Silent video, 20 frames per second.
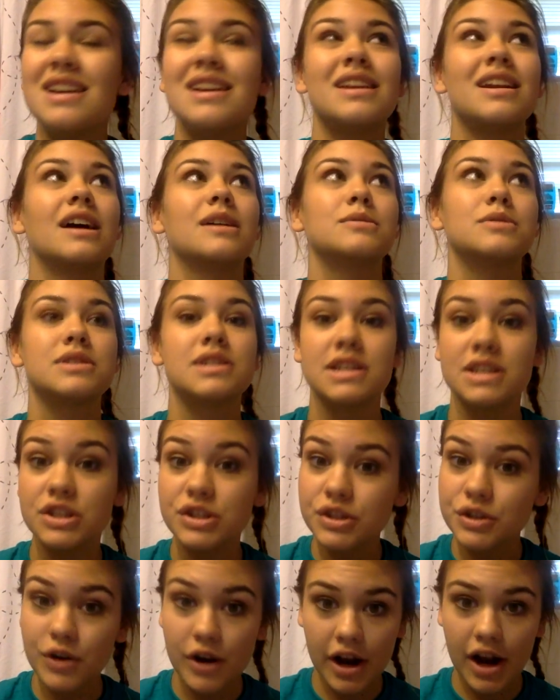I will say
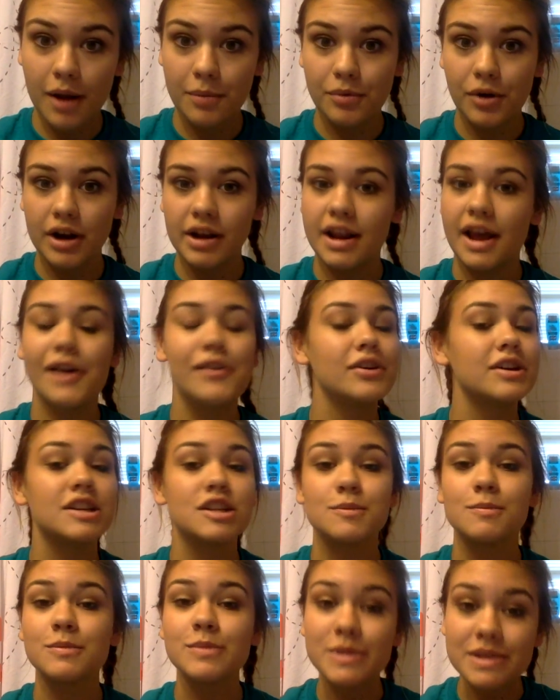straight up right now, it
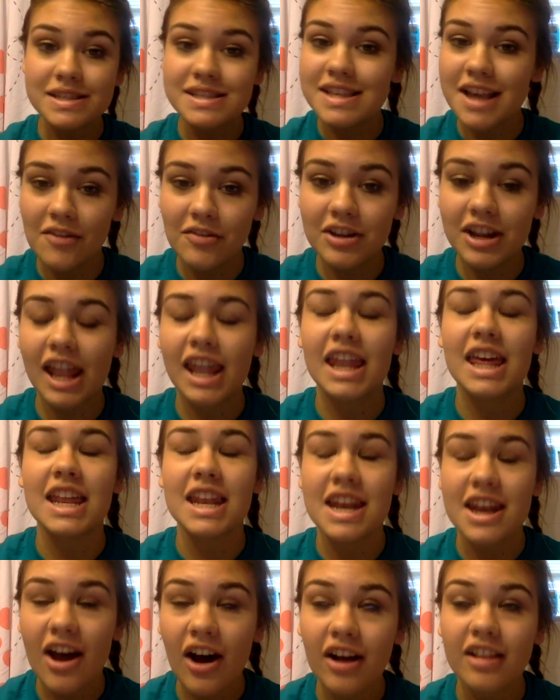is most definitely
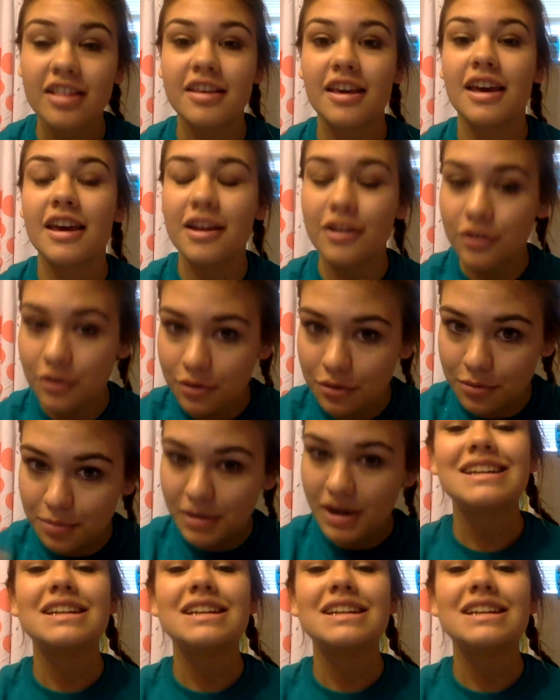not a dupe.